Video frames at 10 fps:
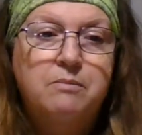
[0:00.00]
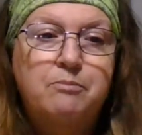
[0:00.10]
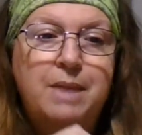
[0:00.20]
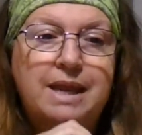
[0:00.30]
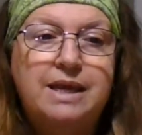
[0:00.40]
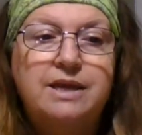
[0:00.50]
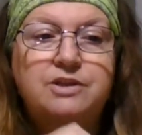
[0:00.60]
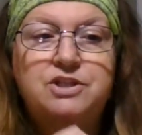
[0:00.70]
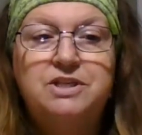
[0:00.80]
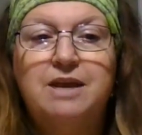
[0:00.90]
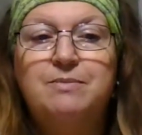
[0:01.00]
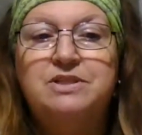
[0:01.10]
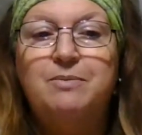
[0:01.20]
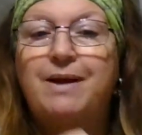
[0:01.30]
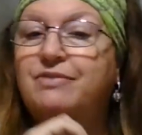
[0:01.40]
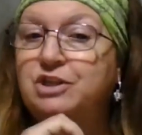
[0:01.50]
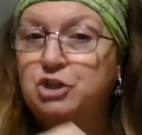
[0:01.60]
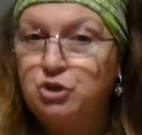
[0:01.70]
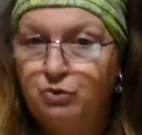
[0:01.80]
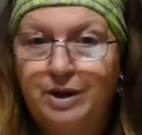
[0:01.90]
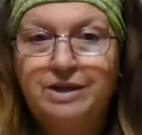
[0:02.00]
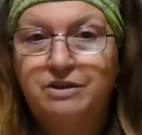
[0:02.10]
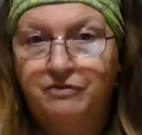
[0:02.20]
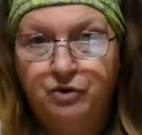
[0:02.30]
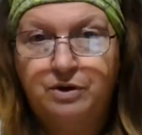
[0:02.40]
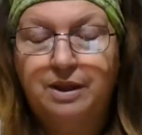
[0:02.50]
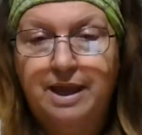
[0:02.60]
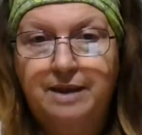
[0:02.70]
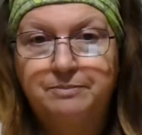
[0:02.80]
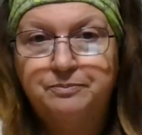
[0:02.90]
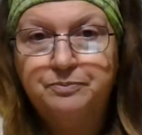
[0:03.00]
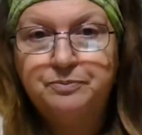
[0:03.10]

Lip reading: making statements about the strength of your claim.